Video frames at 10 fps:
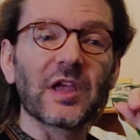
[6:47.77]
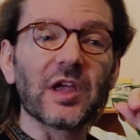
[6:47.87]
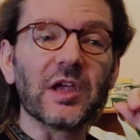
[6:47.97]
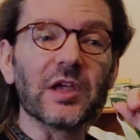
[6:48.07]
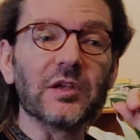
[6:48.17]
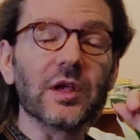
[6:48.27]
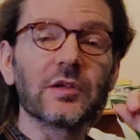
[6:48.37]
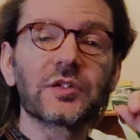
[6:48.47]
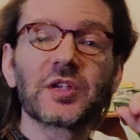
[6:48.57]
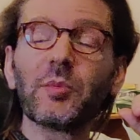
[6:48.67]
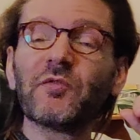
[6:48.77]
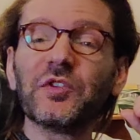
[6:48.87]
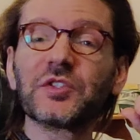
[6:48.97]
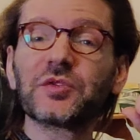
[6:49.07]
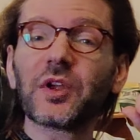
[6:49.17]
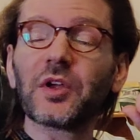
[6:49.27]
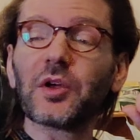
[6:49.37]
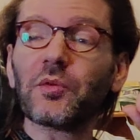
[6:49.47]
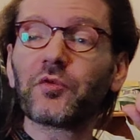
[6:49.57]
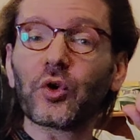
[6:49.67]
and some of his
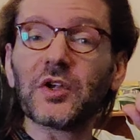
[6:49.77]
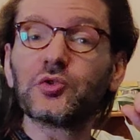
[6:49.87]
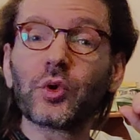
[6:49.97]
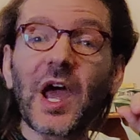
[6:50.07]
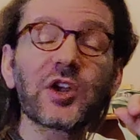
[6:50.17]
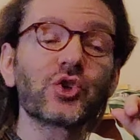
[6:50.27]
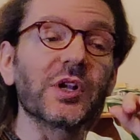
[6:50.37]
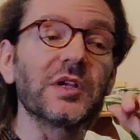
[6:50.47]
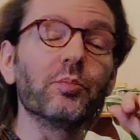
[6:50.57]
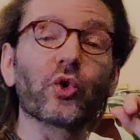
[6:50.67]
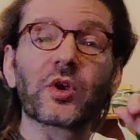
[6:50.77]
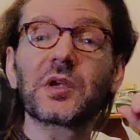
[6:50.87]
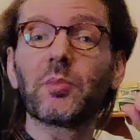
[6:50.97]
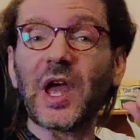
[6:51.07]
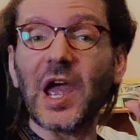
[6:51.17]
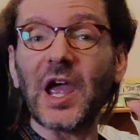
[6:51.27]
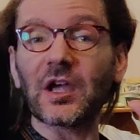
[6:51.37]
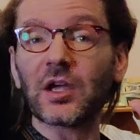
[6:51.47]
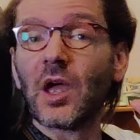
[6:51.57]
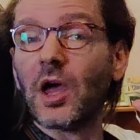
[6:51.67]
uh, friends would actually bring
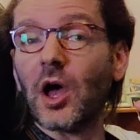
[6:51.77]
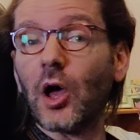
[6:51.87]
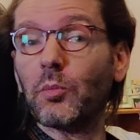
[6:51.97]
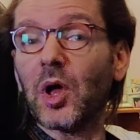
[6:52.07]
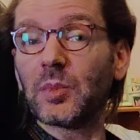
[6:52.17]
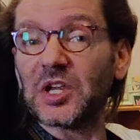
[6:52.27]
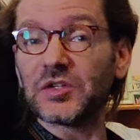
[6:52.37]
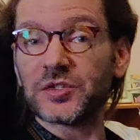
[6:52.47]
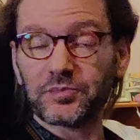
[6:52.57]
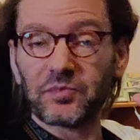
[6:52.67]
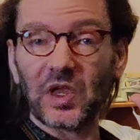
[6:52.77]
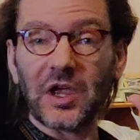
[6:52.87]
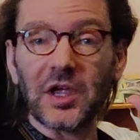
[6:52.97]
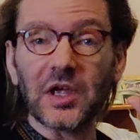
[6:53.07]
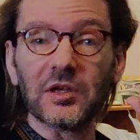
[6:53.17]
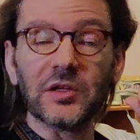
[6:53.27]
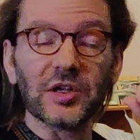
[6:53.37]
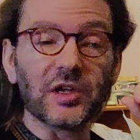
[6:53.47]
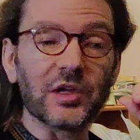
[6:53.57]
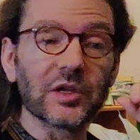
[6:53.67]
back uh, mummies,
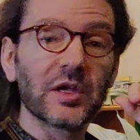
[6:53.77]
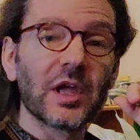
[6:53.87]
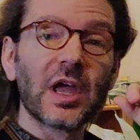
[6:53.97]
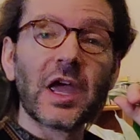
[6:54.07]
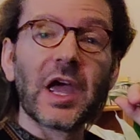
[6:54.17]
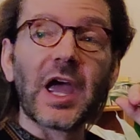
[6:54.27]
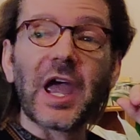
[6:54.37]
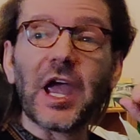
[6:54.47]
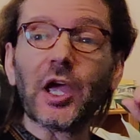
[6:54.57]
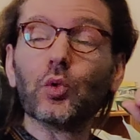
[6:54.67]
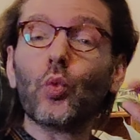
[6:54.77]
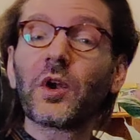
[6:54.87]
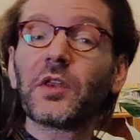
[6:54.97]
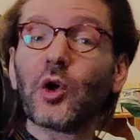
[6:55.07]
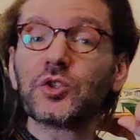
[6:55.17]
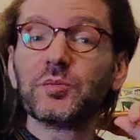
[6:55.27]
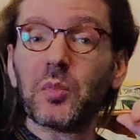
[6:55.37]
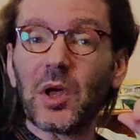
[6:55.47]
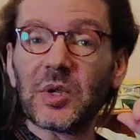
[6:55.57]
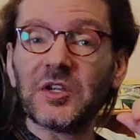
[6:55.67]
and uh, and one of those
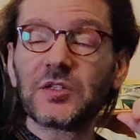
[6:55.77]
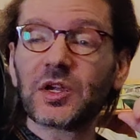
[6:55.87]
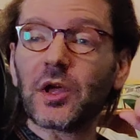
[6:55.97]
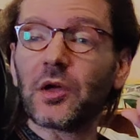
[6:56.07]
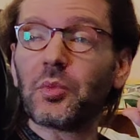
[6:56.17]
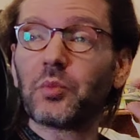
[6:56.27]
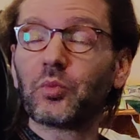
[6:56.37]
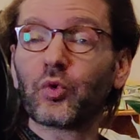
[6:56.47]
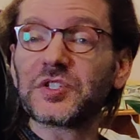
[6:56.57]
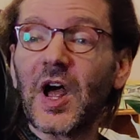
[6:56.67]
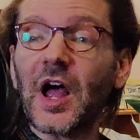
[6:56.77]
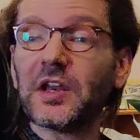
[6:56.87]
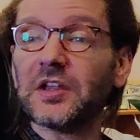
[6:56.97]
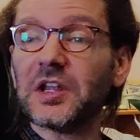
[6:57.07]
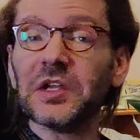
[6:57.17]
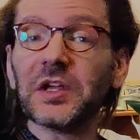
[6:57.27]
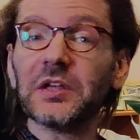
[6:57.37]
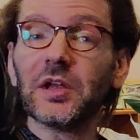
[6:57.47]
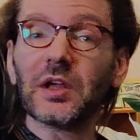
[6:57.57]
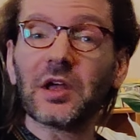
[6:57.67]
mummies uh, resided
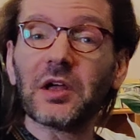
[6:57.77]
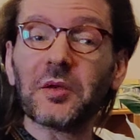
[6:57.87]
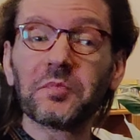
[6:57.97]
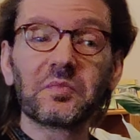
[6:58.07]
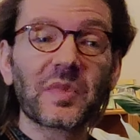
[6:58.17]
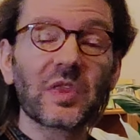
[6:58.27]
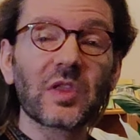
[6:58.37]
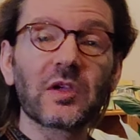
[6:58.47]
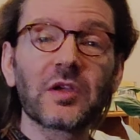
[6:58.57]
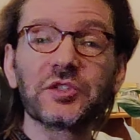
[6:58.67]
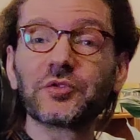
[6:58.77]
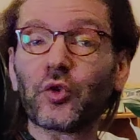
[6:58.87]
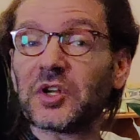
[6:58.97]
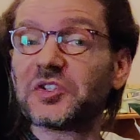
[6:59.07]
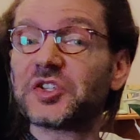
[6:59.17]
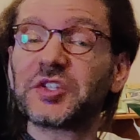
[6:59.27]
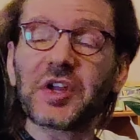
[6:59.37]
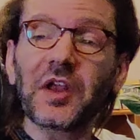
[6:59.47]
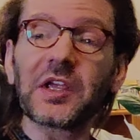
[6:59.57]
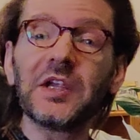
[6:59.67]
in um, his friend's
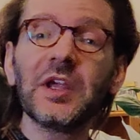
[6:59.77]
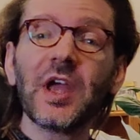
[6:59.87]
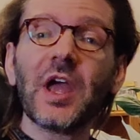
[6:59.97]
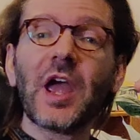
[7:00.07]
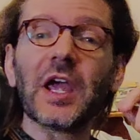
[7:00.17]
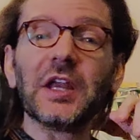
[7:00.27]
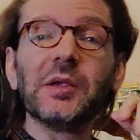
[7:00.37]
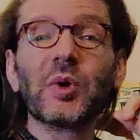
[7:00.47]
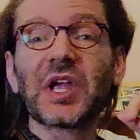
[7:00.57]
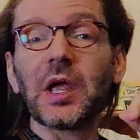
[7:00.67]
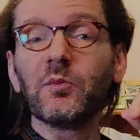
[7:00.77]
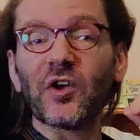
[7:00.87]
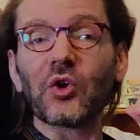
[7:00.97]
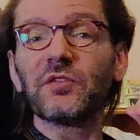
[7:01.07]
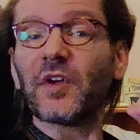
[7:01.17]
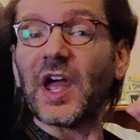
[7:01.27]
study, and he became very